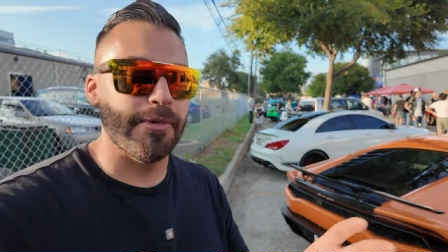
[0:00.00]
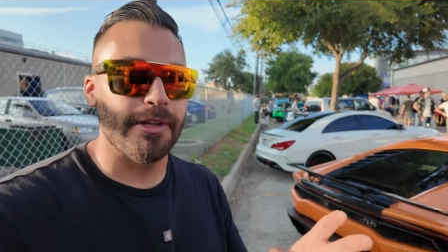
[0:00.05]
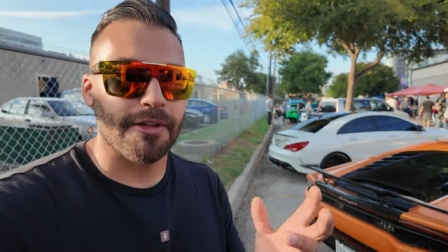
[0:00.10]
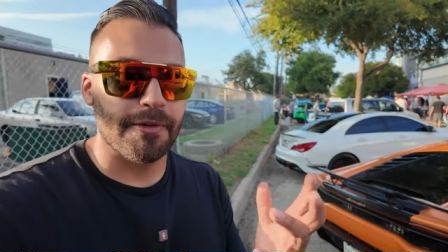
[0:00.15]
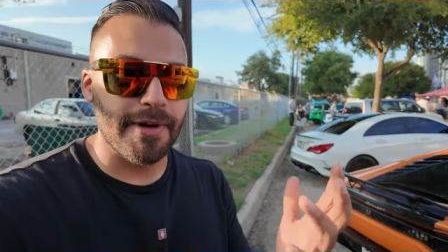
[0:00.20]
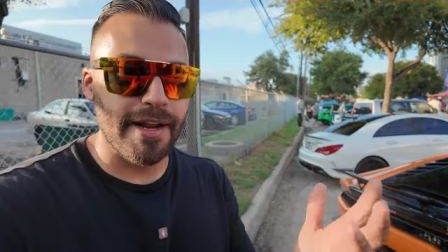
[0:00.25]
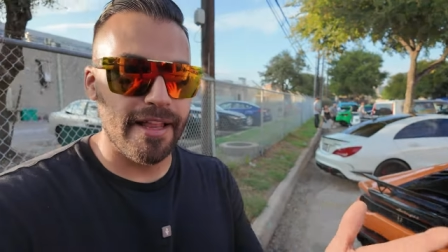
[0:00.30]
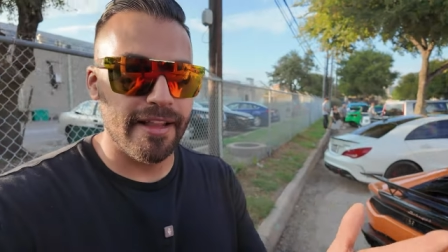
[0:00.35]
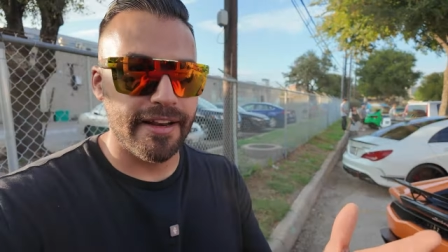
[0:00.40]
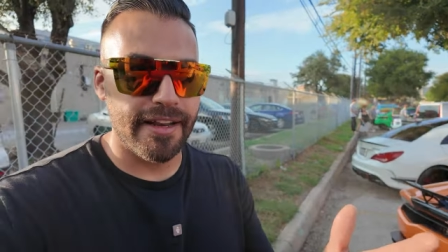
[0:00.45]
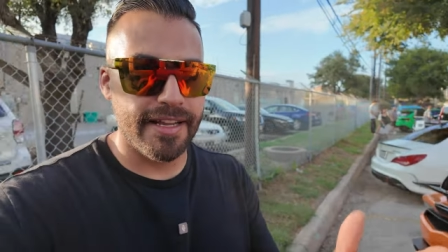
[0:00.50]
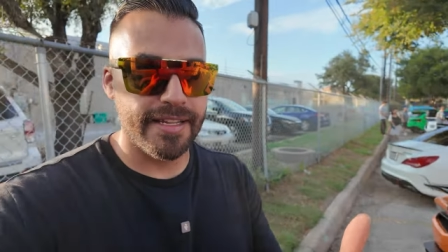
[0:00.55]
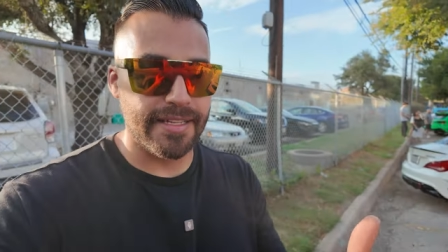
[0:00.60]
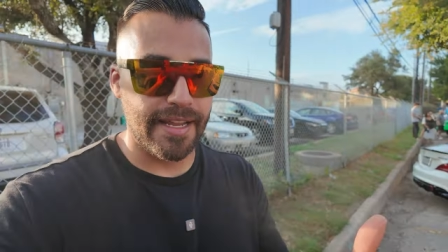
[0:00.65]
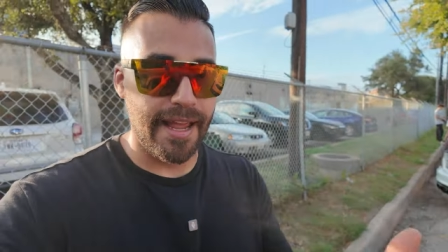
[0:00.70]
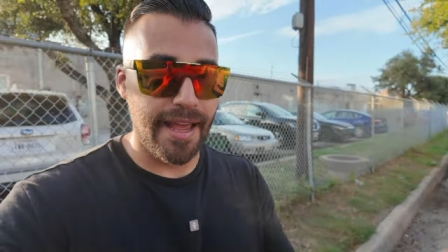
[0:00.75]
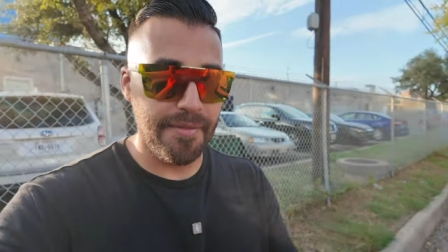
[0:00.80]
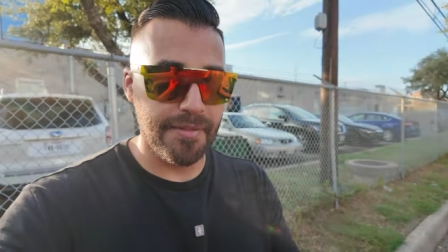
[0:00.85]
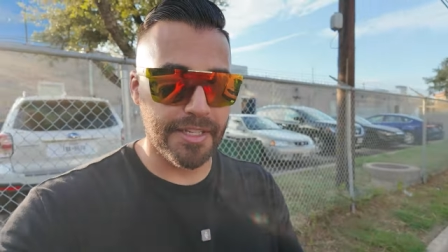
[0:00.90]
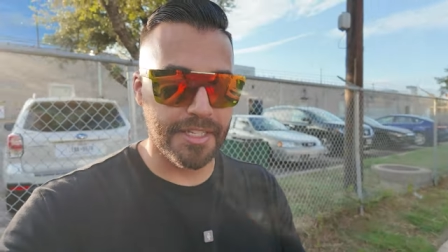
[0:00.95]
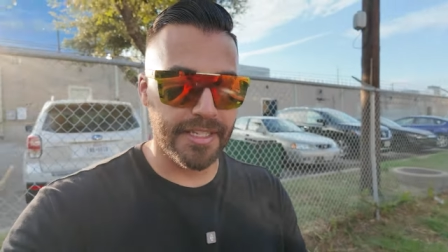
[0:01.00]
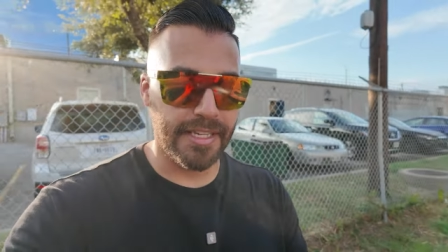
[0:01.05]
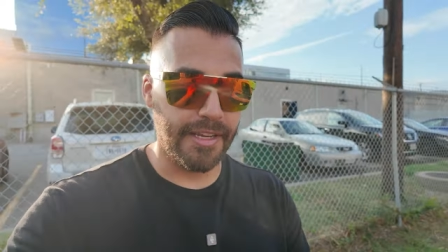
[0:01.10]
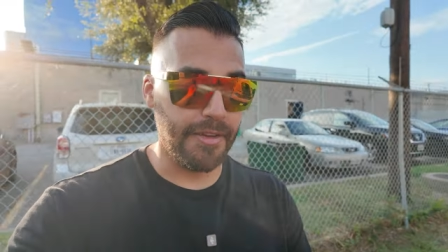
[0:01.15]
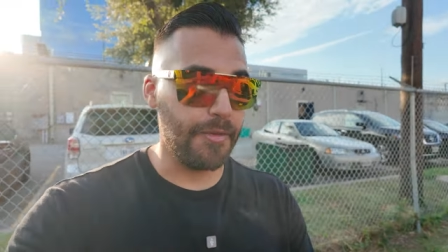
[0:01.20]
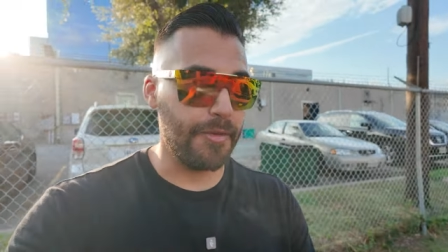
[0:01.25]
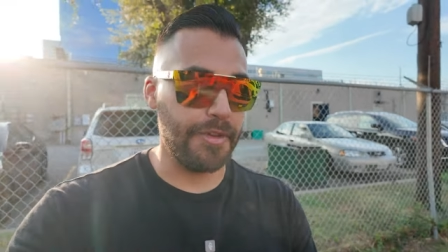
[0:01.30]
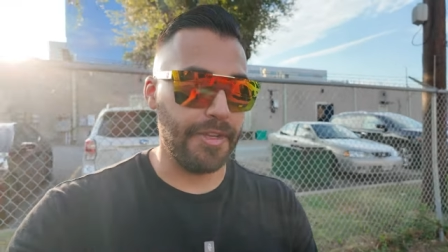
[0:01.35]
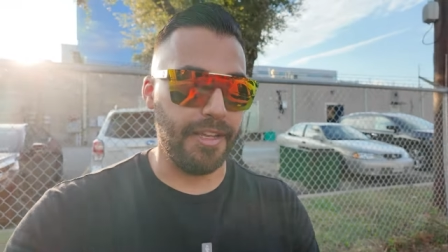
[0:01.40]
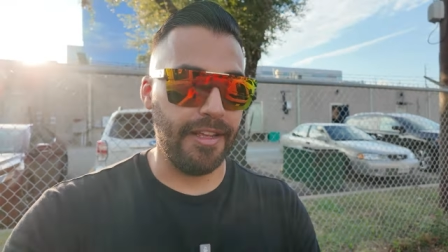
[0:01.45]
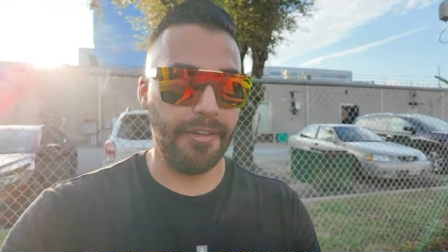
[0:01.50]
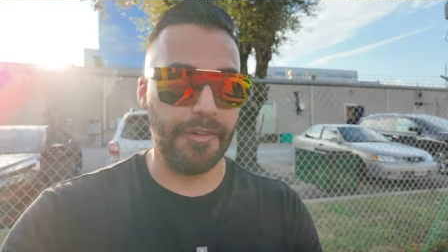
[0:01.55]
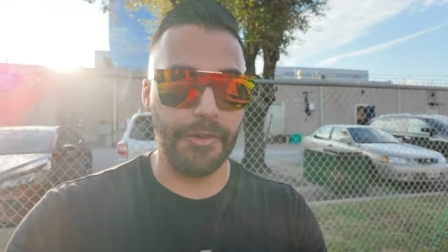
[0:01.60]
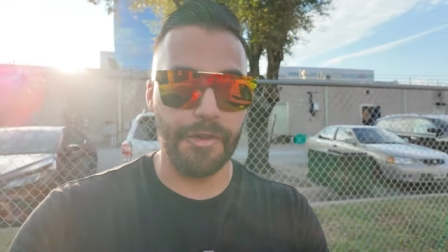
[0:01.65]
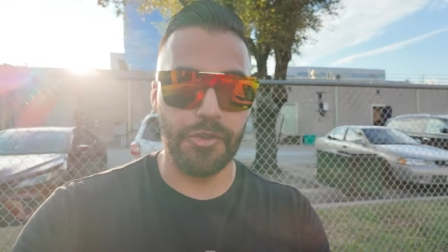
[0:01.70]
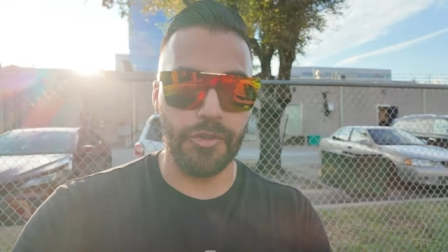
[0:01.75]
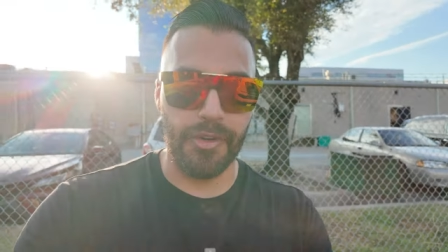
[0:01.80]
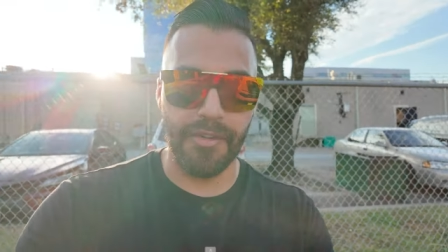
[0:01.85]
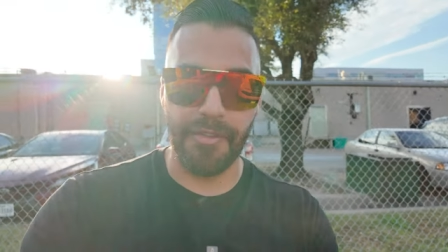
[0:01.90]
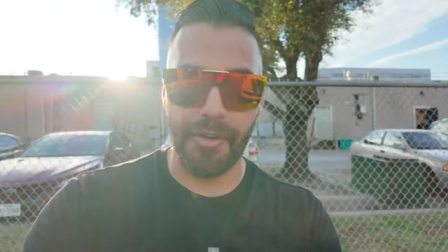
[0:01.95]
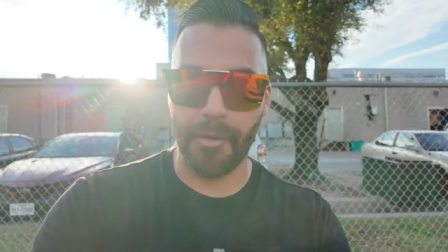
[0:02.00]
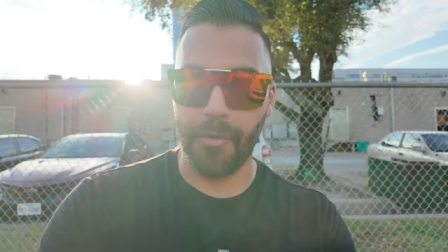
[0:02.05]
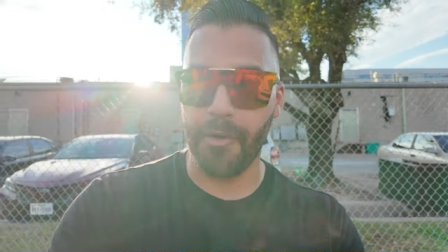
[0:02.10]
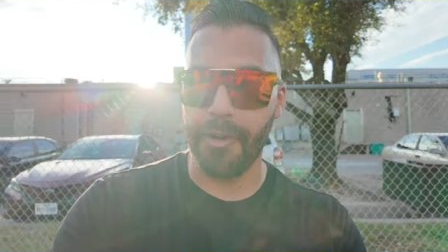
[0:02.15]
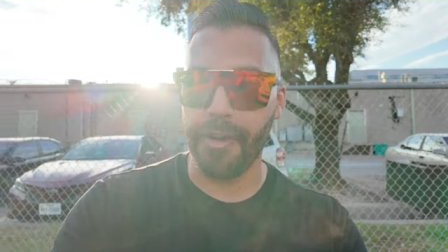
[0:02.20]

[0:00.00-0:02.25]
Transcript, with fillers: But the reality is I haven't seen one yet or driven